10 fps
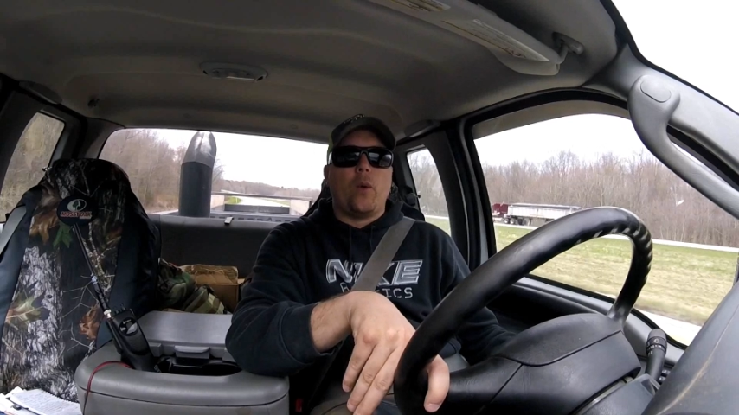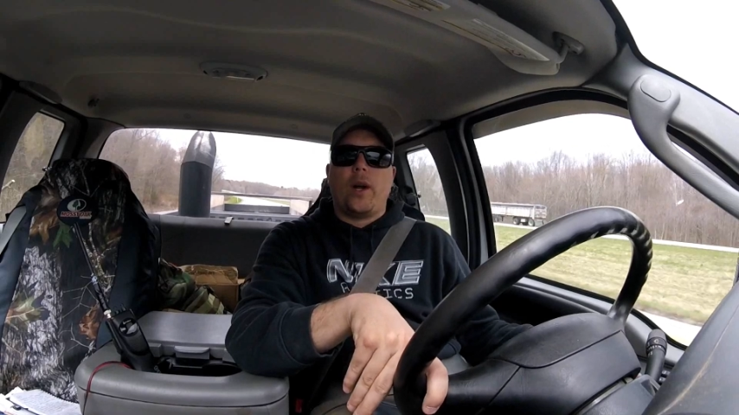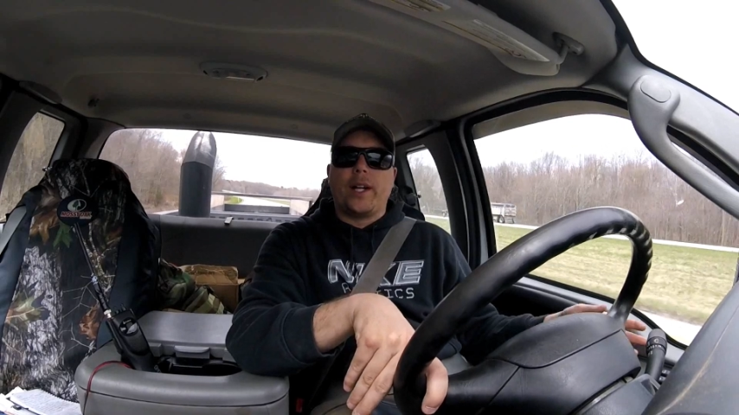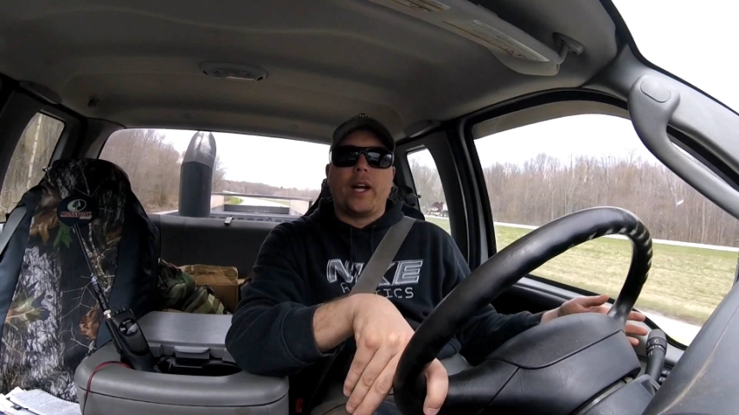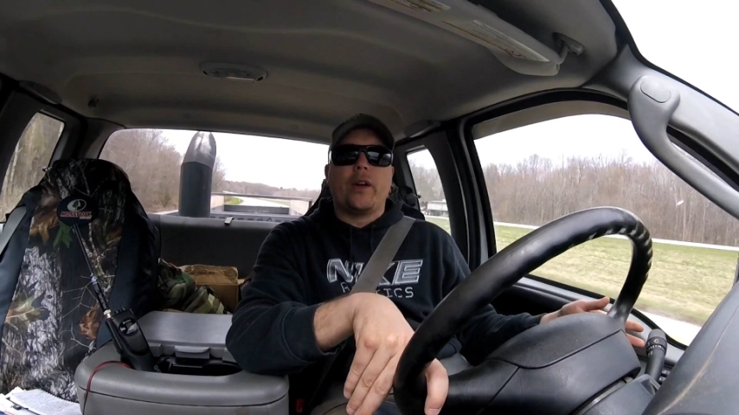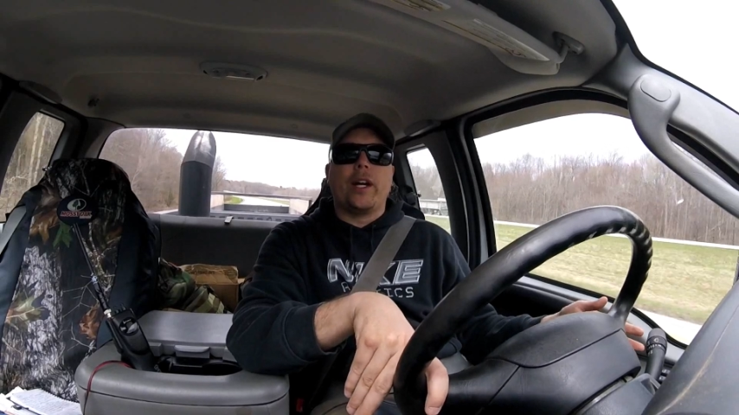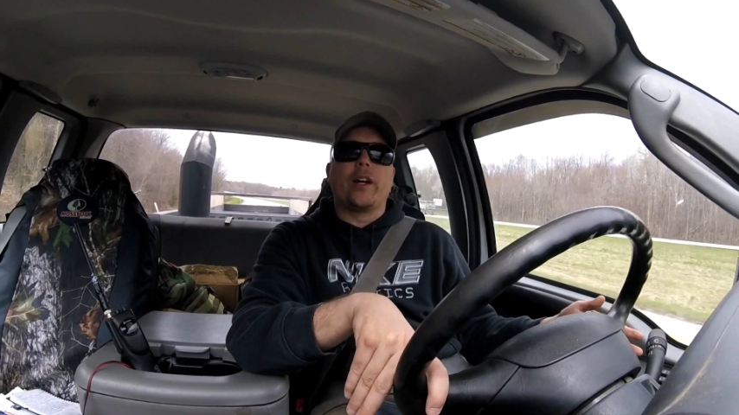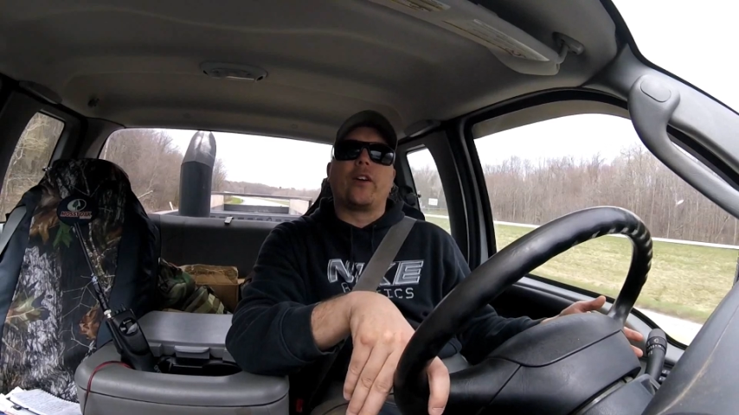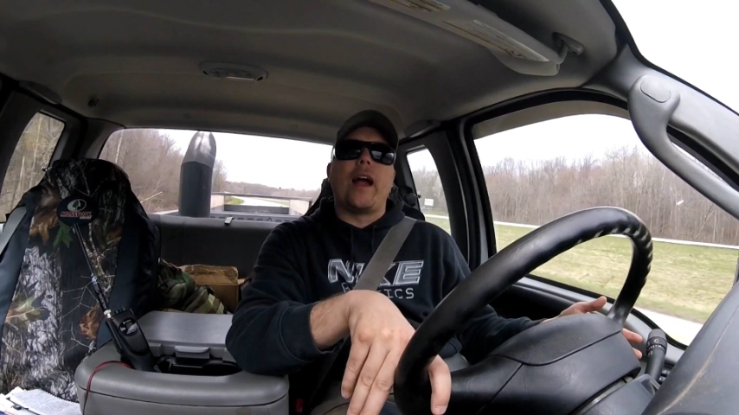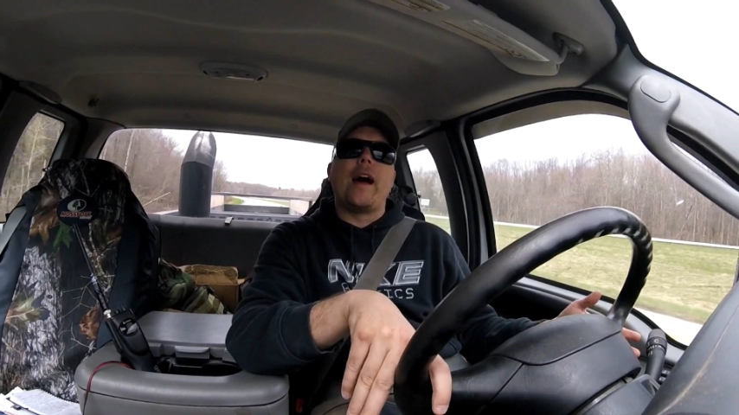want to go get
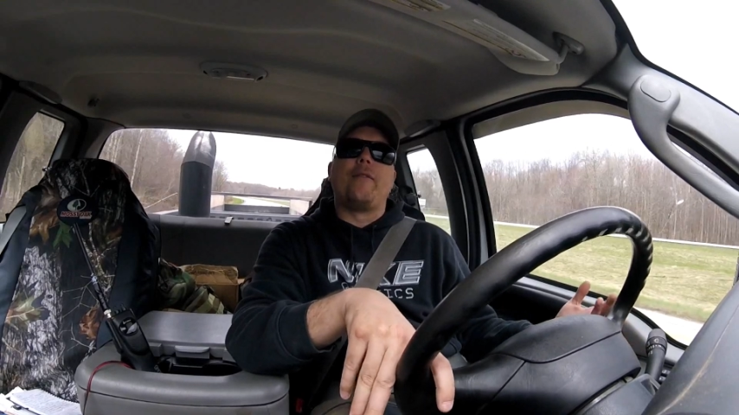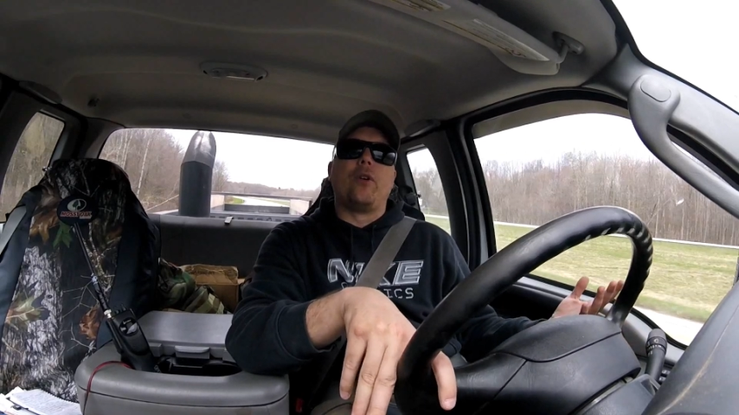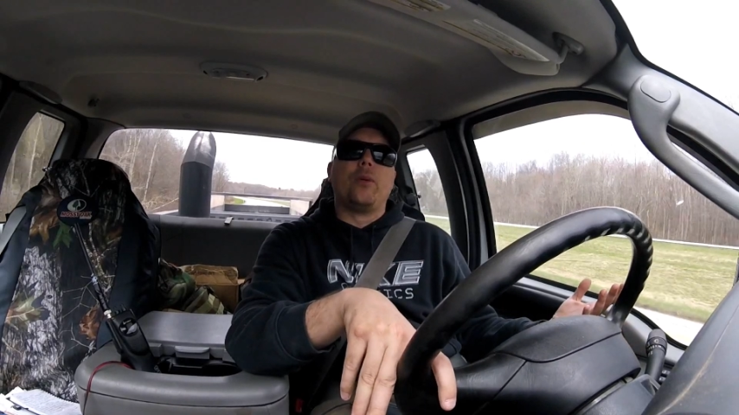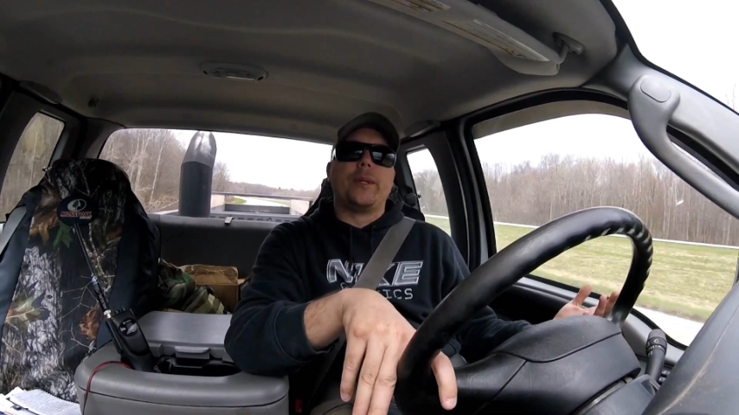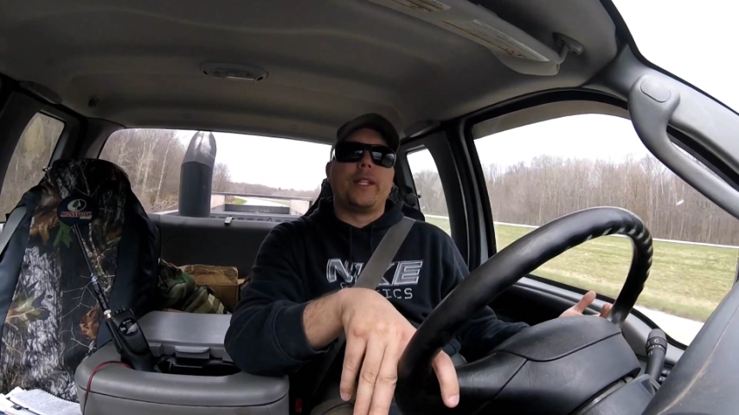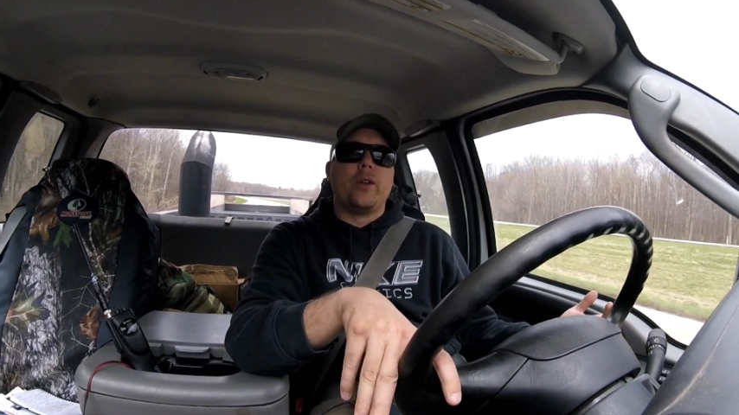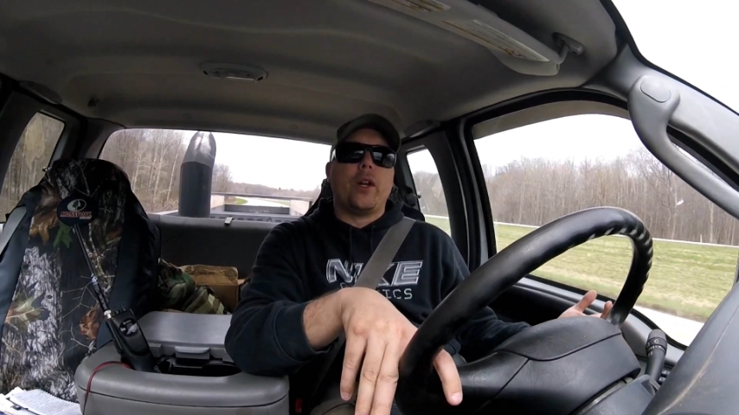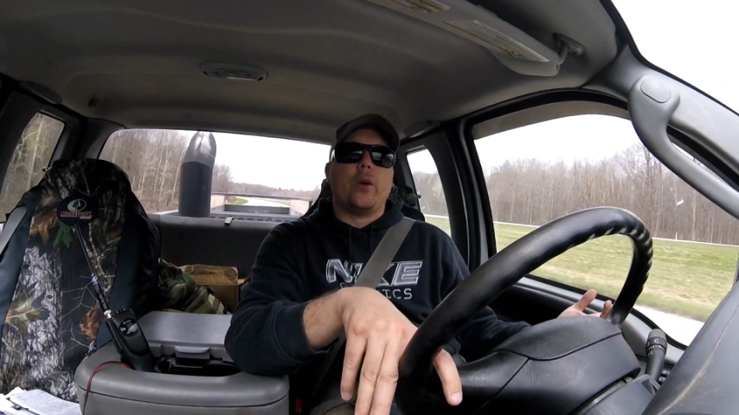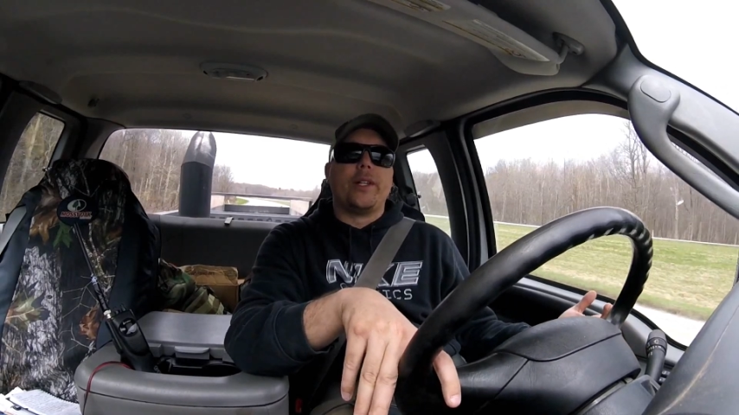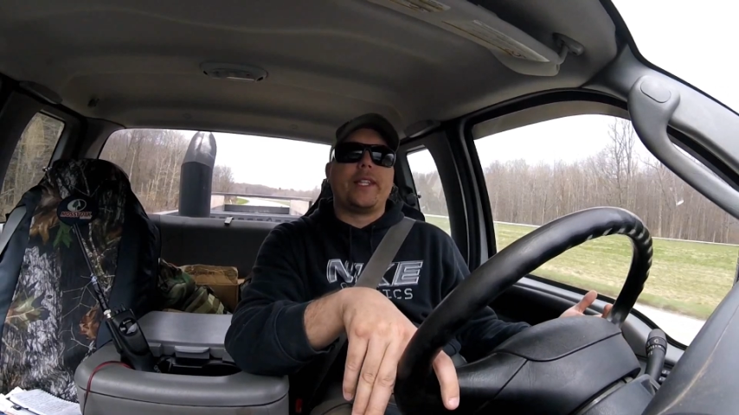gravel but don't
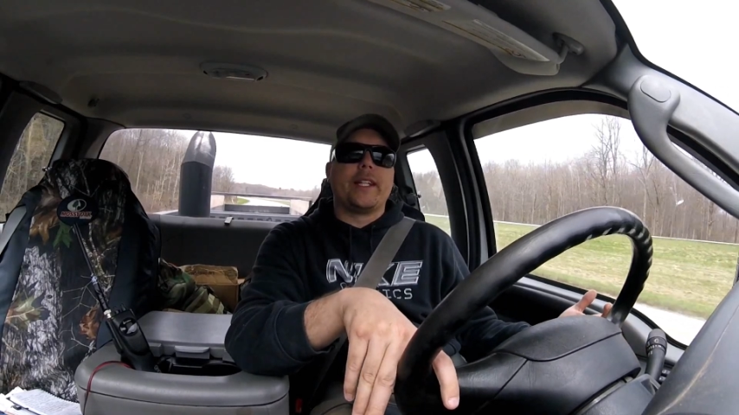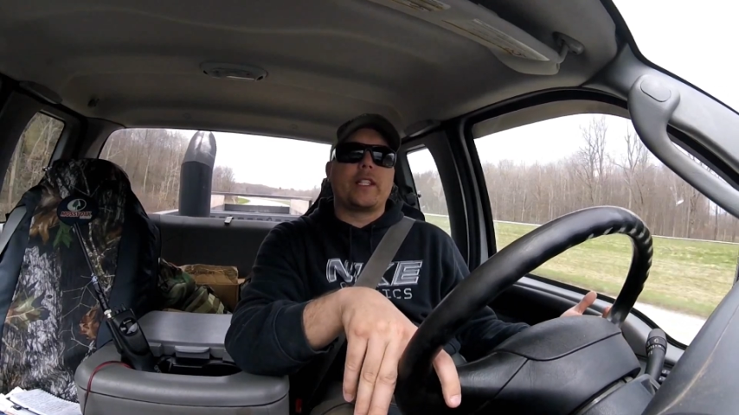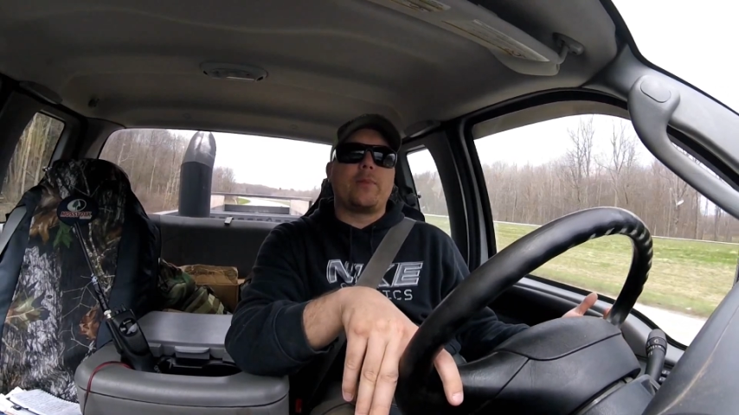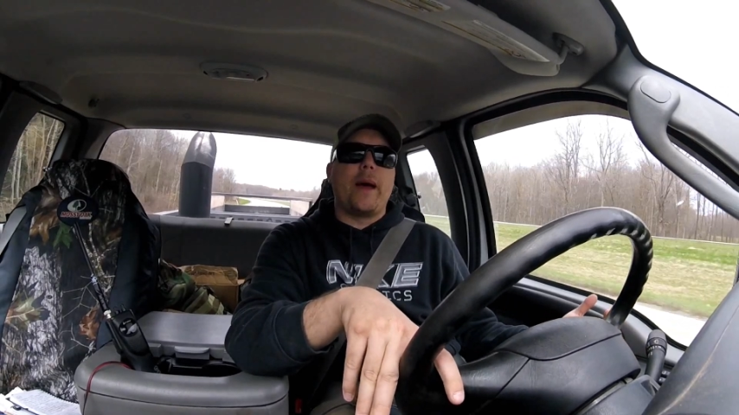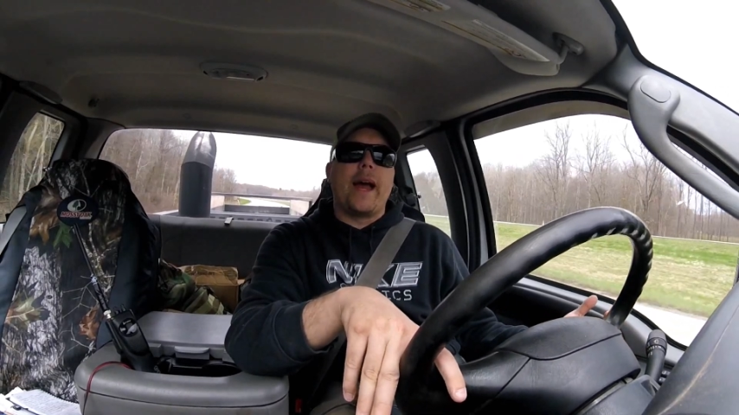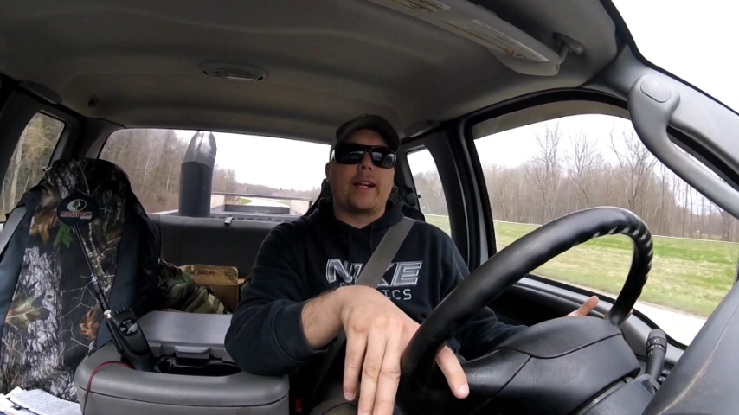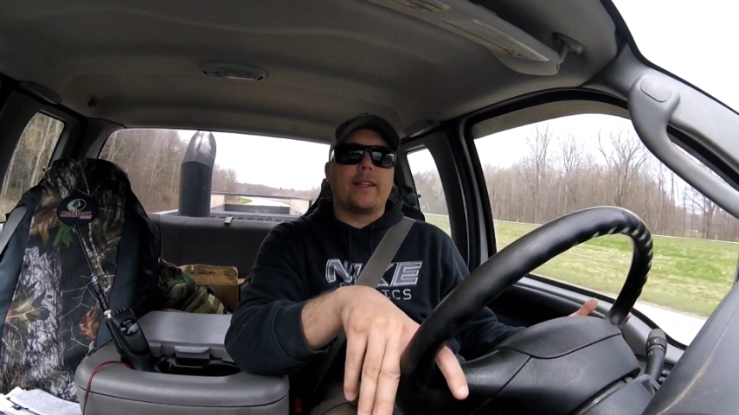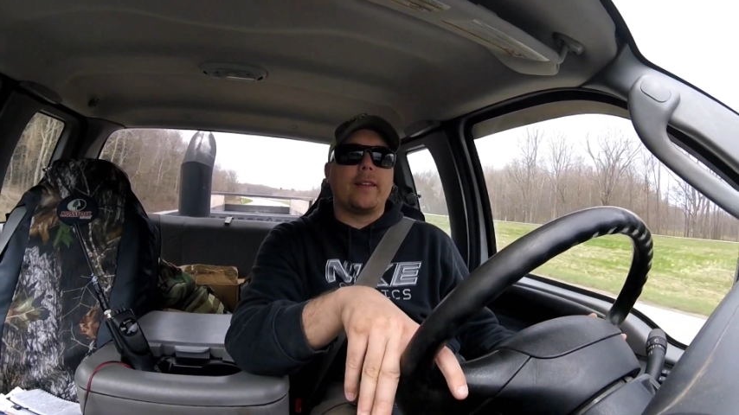know what to expect.